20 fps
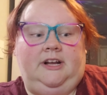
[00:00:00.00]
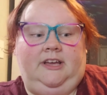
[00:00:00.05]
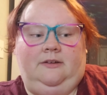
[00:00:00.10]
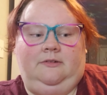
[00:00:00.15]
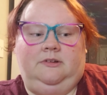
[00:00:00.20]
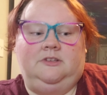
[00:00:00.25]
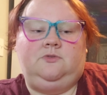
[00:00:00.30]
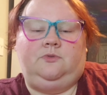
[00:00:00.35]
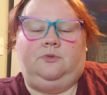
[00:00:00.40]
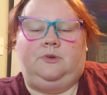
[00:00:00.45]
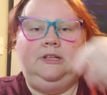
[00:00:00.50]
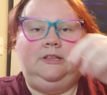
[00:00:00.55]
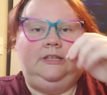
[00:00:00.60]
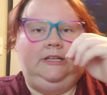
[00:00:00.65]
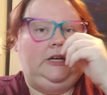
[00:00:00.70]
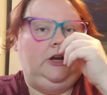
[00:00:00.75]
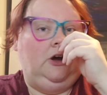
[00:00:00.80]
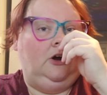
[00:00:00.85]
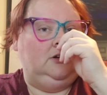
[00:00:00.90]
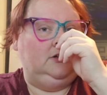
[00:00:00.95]
It was
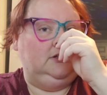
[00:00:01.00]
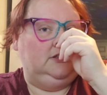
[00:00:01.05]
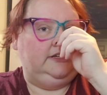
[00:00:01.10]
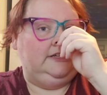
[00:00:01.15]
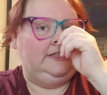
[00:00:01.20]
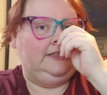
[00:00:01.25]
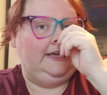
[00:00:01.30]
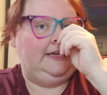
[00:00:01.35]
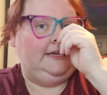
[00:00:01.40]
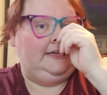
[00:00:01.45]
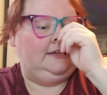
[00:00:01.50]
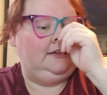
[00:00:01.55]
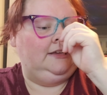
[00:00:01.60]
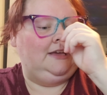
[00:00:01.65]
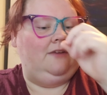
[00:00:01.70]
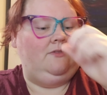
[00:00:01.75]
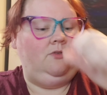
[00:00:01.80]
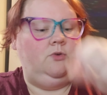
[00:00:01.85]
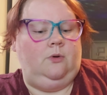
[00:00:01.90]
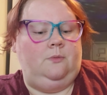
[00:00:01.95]
really gnarly. Like,
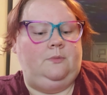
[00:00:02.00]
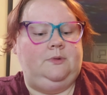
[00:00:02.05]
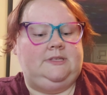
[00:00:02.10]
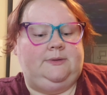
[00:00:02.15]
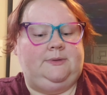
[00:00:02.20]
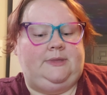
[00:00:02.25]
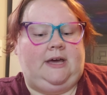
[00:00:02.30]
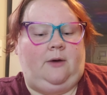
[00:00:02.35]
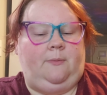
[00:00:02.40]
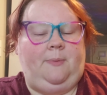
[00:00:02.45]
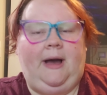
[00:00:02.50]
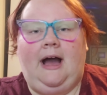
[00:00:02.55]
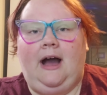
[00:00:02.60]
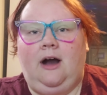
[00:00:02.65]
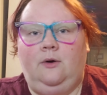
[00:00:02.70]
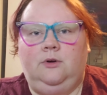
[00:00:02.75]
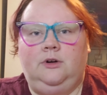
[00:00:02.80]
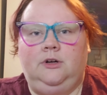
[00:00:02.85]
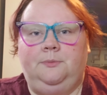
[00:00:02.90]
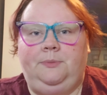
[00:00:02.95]
everyone was without
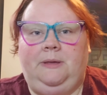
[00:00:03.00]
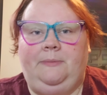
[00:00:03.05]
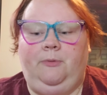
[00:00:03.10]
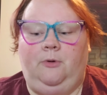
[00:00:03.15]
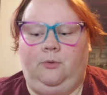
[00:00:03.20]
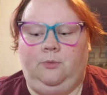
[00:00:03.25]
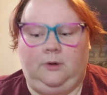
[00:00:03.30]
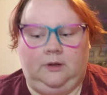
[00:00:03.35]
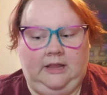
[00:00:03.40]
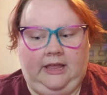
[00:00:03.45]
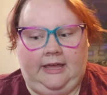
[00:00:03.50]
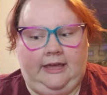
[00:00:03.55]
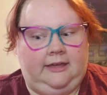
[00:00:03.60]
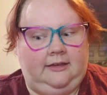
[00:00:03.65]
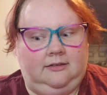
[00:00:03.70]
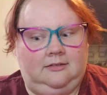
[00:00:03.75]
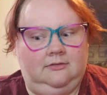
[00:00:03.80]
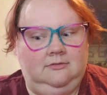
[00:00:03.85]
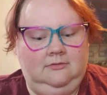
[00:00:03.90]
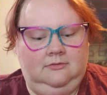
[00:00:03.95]
power. People were
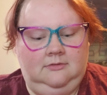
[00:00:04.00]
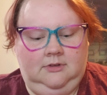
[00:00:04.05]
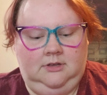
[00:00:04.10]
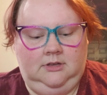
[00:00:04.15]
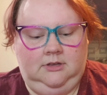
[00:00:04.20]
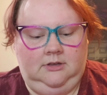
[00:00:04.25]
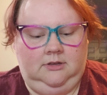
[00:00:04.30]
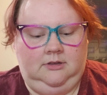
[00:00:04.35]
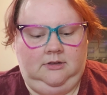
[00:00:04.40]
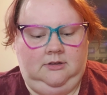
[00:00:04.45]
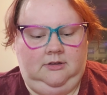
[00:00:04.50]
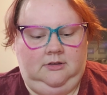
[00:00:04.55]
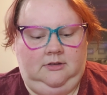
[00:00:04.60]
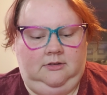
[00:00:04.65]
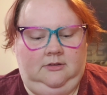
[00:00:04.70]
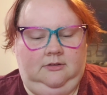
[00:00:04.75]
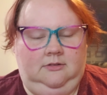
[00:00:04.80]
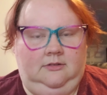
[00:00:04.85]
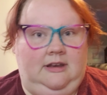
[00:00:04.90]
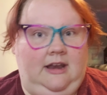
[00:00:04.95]
like
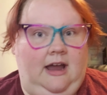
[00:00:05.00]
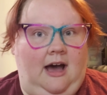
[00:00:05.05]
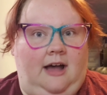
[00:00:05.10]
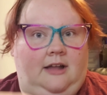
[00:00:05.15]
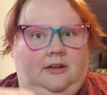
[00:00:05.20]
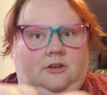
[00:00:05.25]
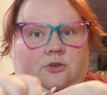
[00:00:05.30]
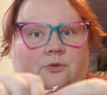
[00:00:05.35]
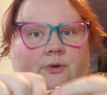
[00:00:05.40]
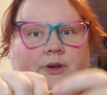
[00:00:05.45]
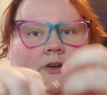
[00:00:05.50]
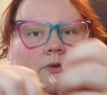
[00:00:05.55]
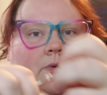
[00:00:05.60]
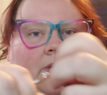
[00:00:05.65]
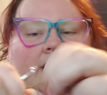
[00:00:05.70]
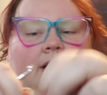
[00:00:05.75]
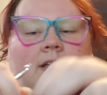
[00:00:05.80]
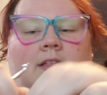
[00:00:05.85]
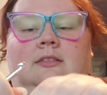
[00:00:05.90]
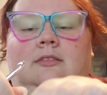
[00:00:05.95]
not doing
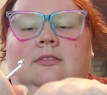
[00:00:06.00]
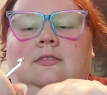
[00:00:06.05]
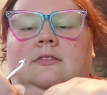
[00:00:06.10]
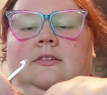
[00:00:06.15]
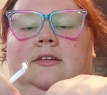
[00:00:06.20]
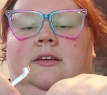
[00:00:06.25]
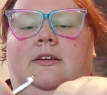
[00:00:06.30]
well.